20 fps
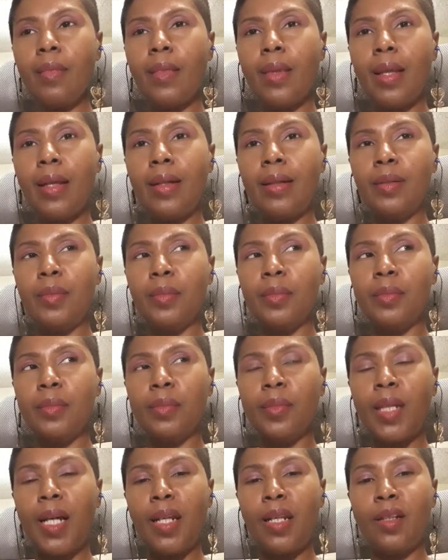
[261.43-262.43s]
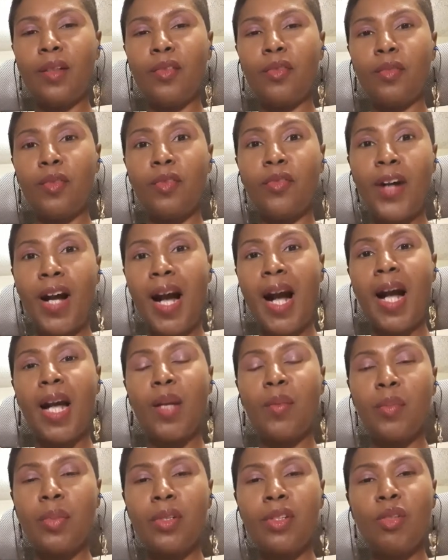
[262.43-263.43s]
kind of
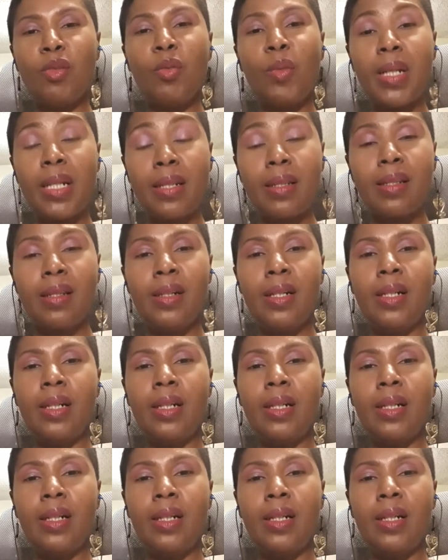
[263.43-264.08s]
vibe to it.